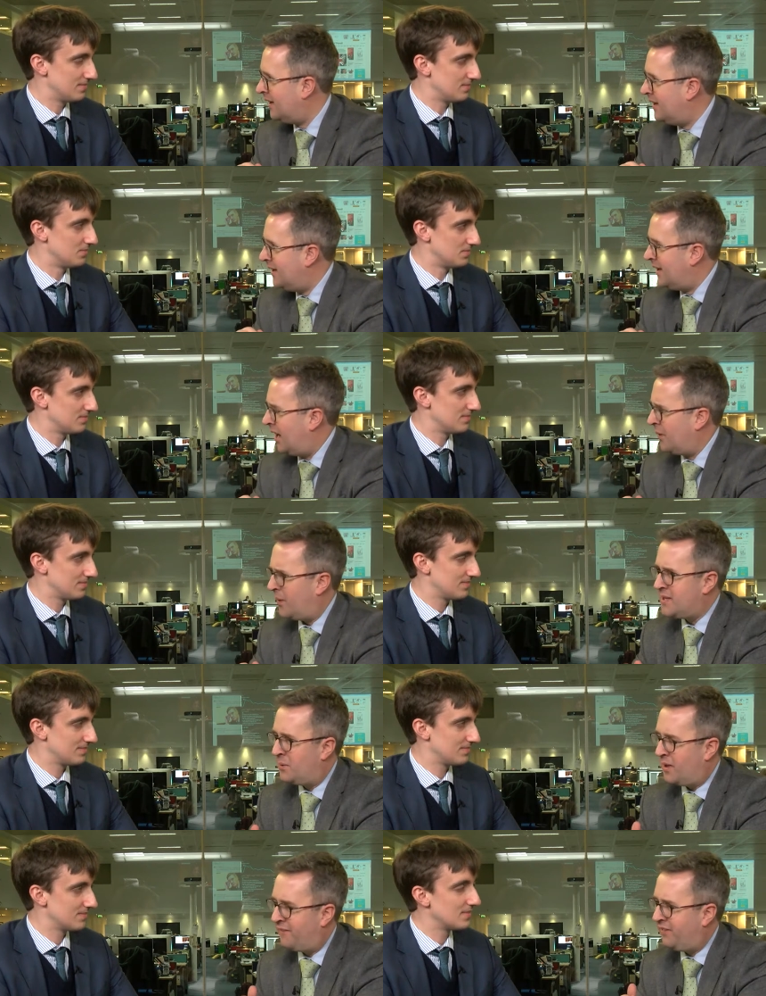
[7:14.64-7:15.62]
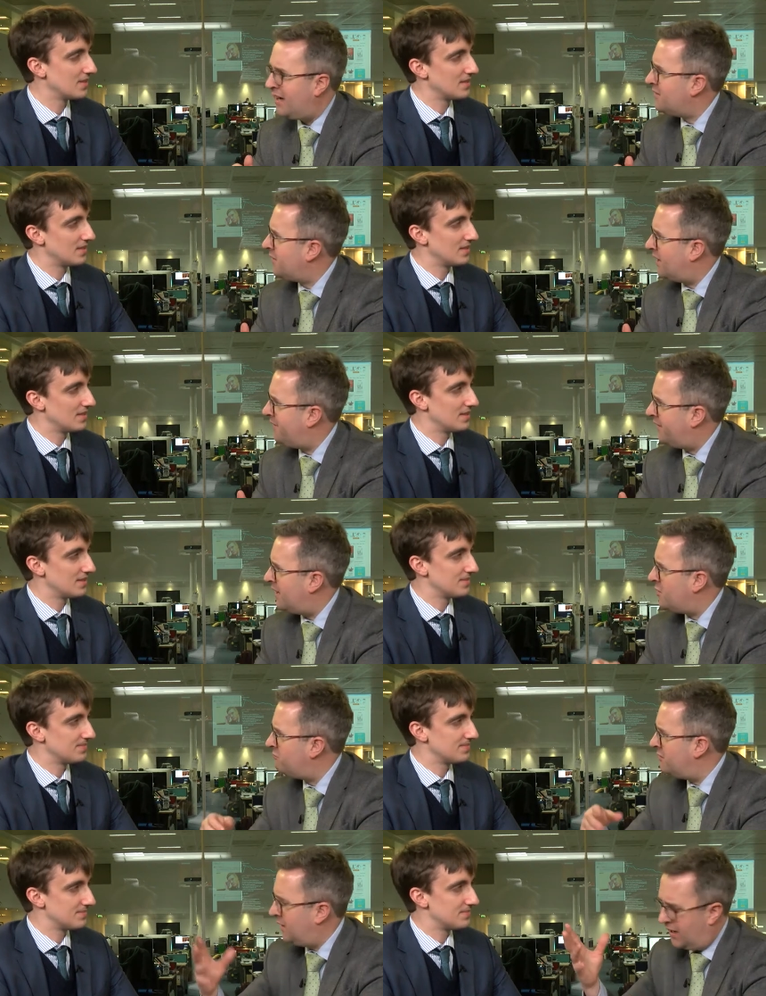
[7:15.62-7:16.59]
Speaker 1: Mm. Otherwise, they, they, flying, they fly
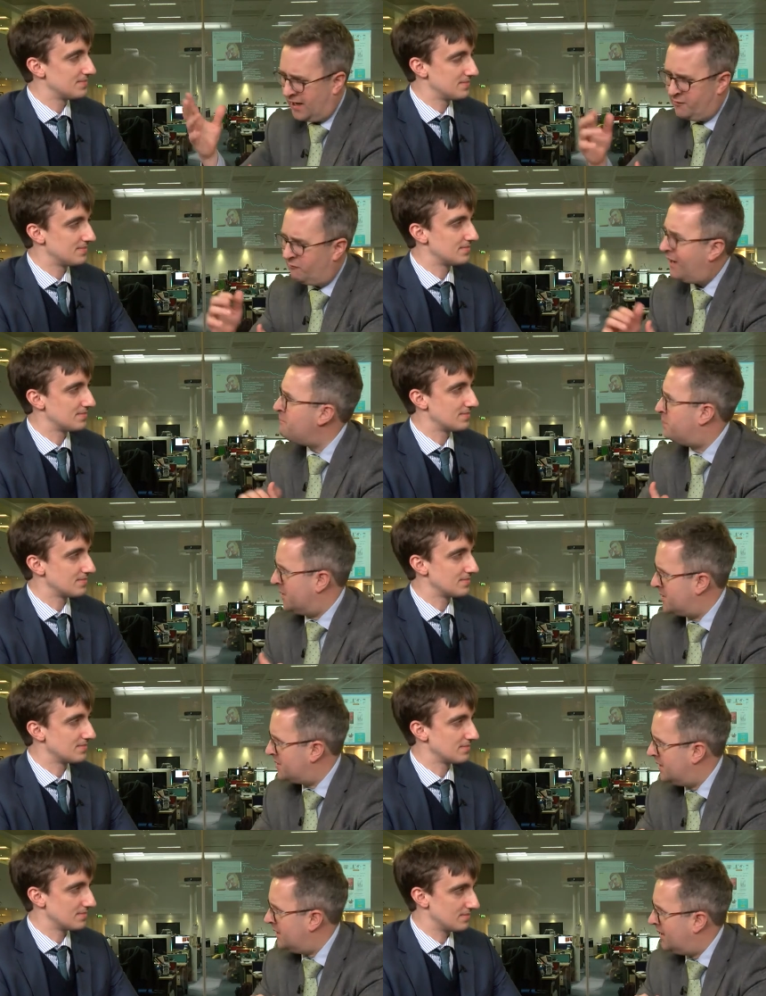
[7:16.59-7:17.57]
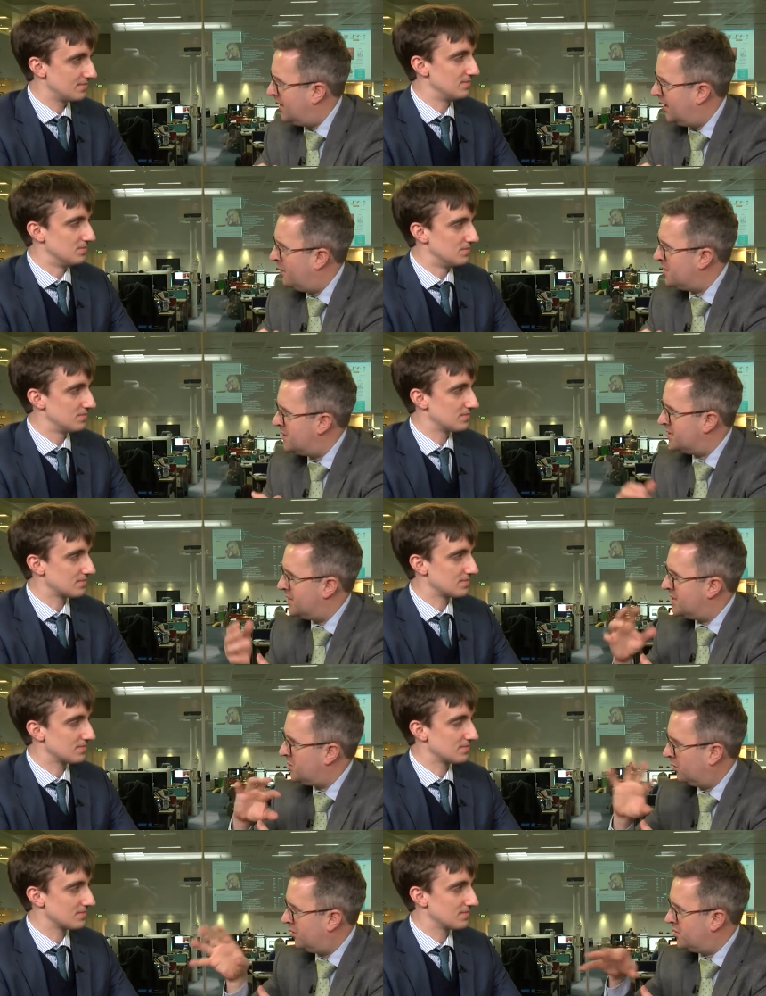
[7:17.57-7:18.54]
the lion rampant mm. which is the
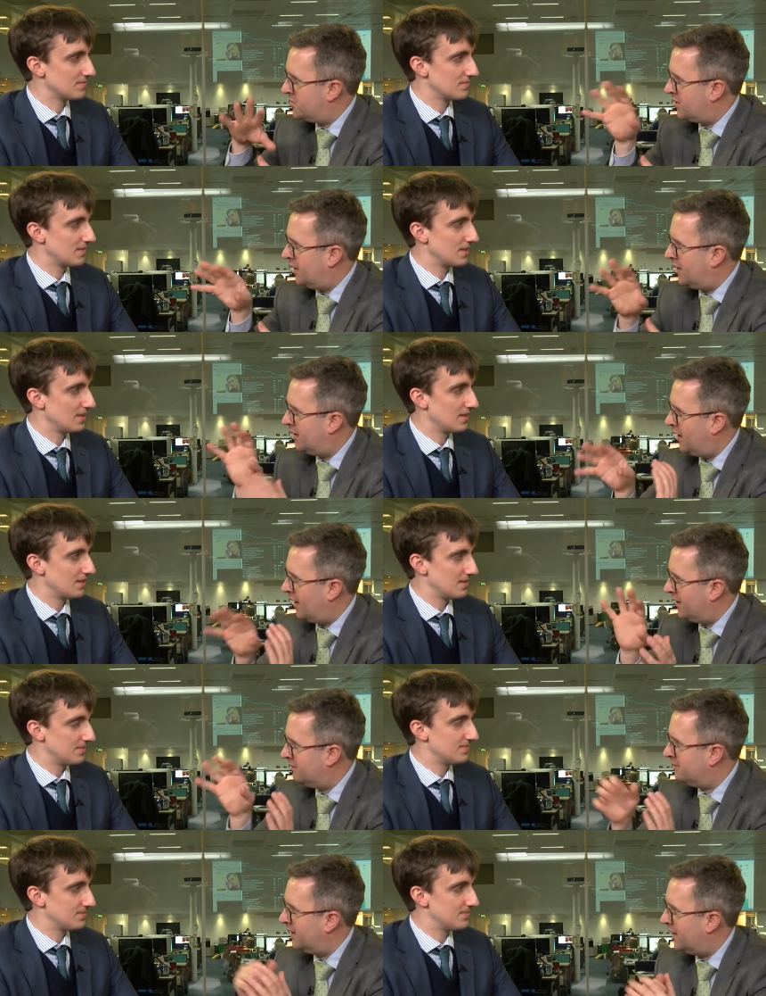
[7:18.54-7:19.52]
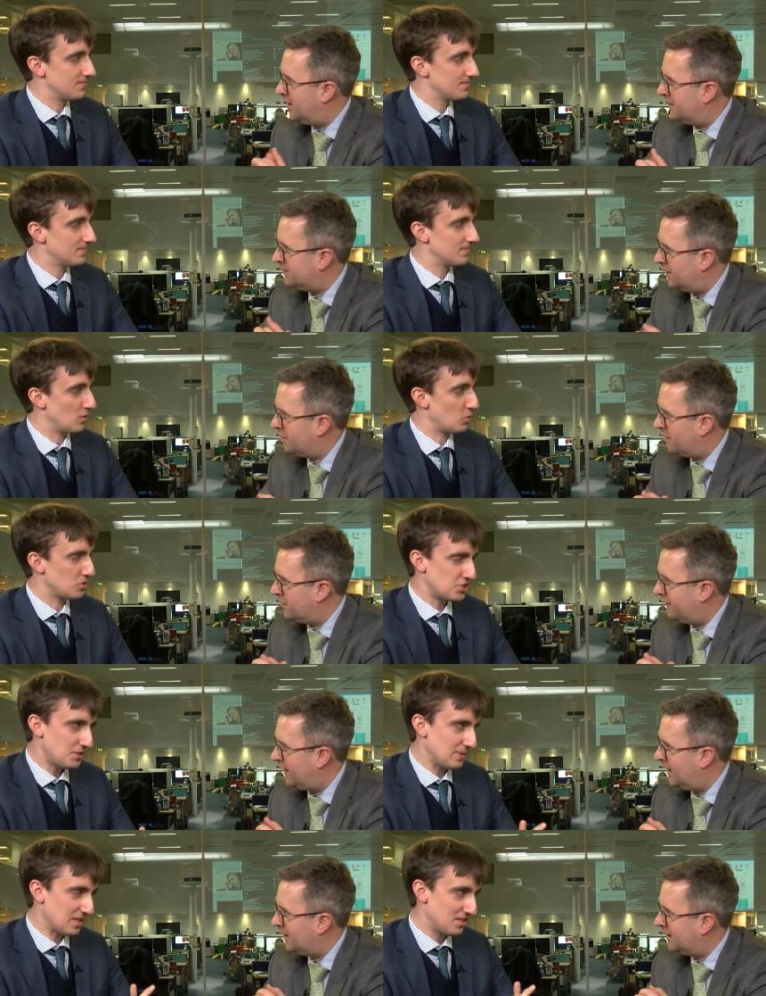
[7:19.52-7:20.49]
Scottish uh, line um, on, well, on the, the
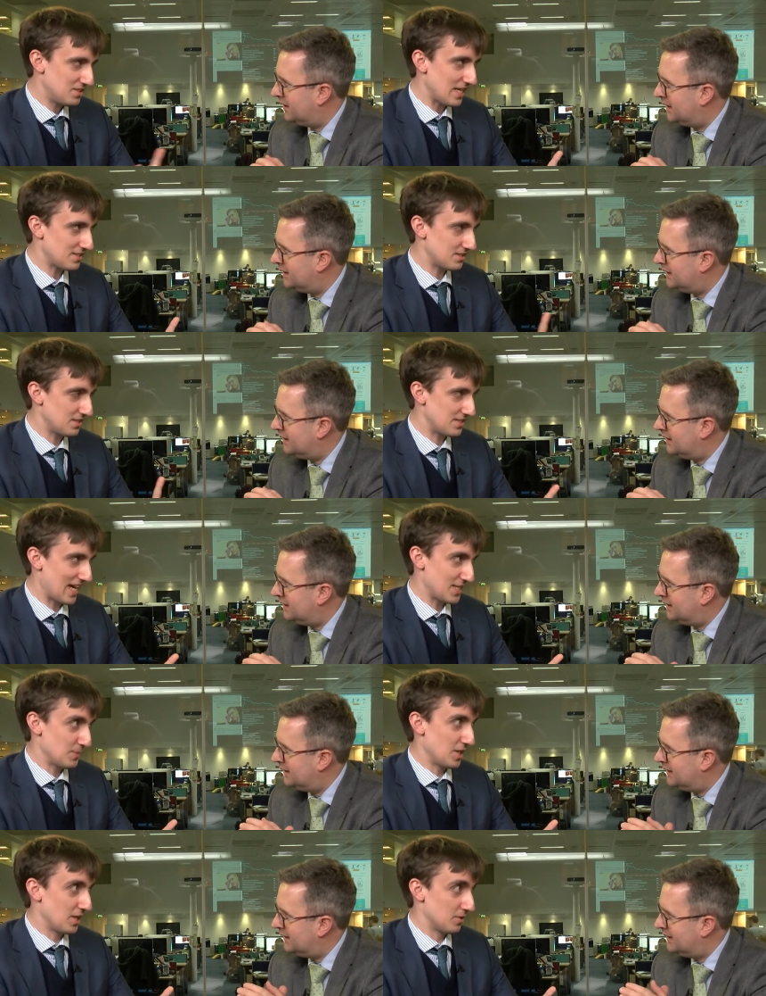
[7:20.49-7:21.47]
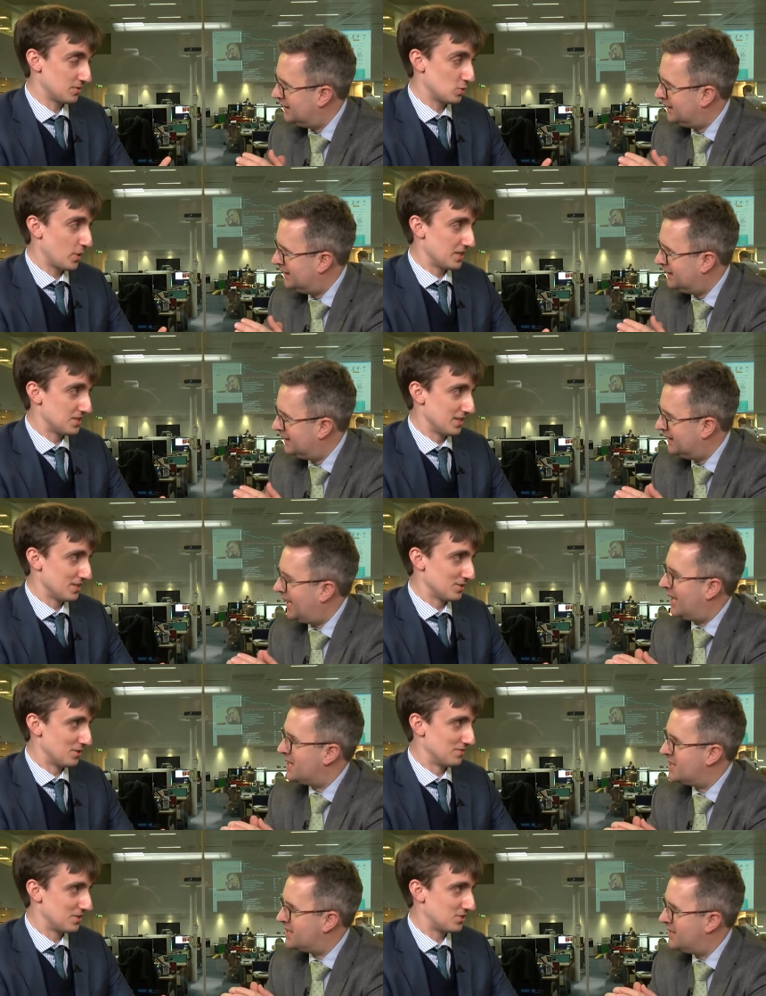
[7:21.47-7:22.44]
she's been
Speaker 2: contesting this adamantly on Twitter.
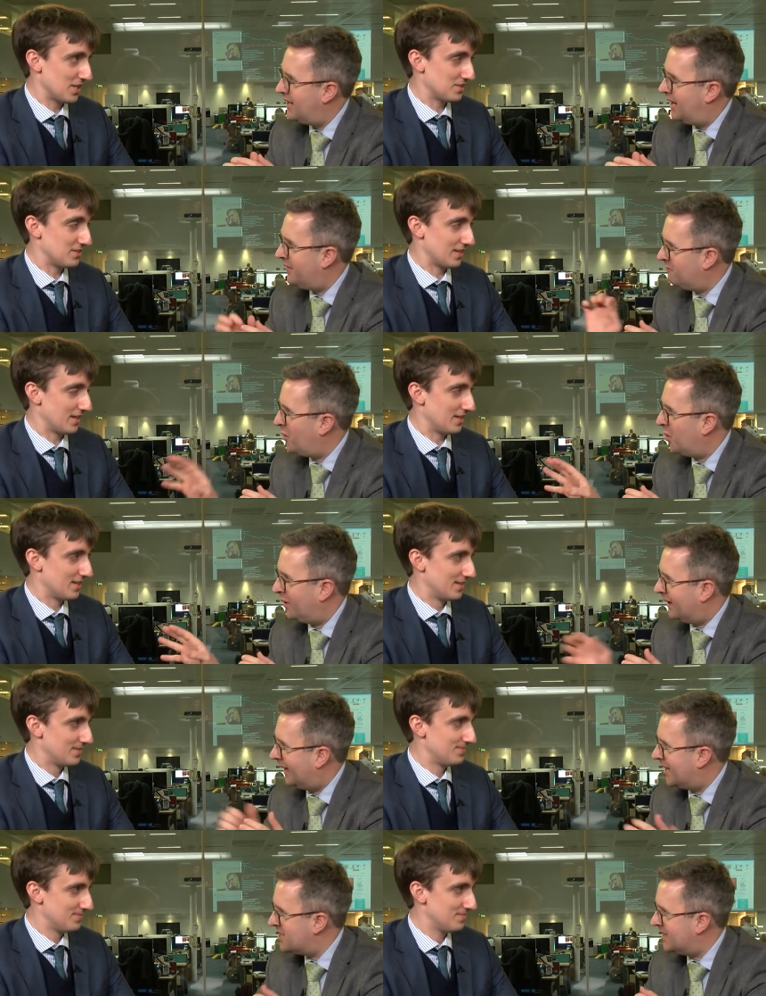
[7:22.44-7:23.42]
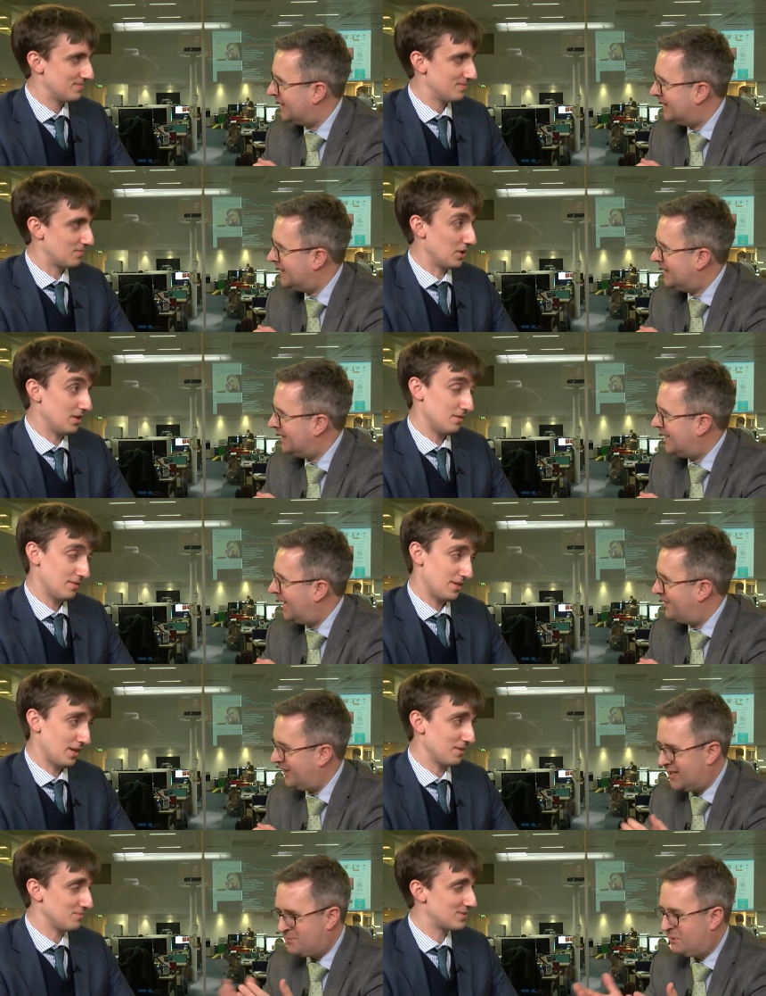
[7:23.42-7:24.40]
Yes, I think that. wrongly actually. Well, I
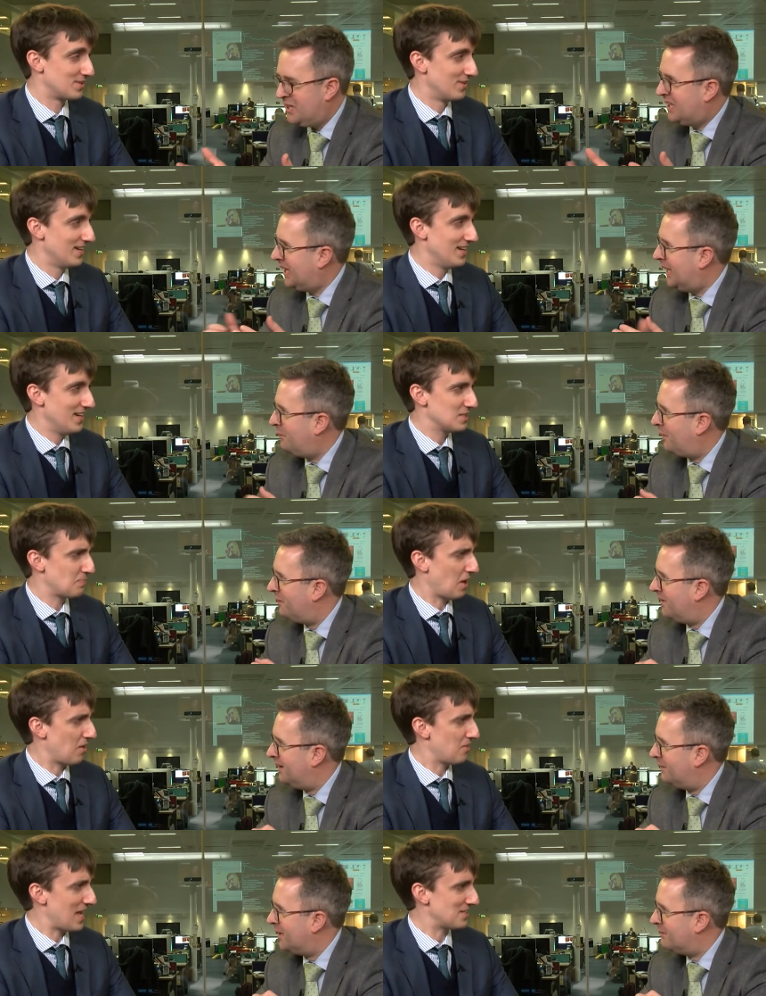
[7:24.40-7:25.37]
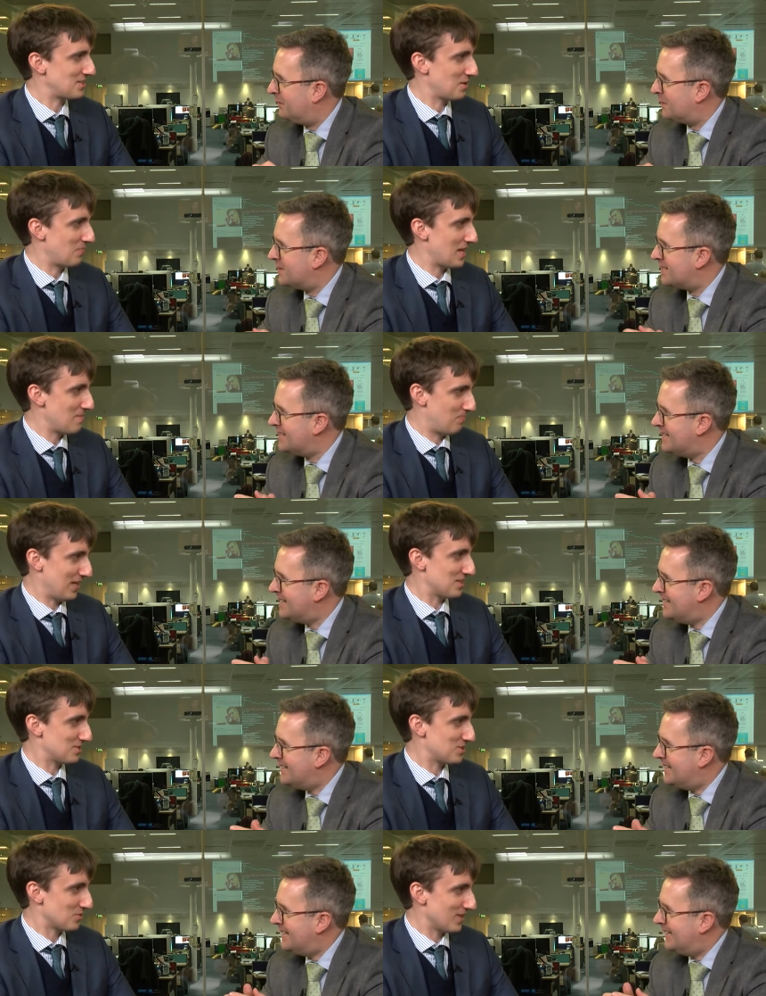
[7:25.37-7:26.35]
know, think it's pretty clear what part what the, the s and bluster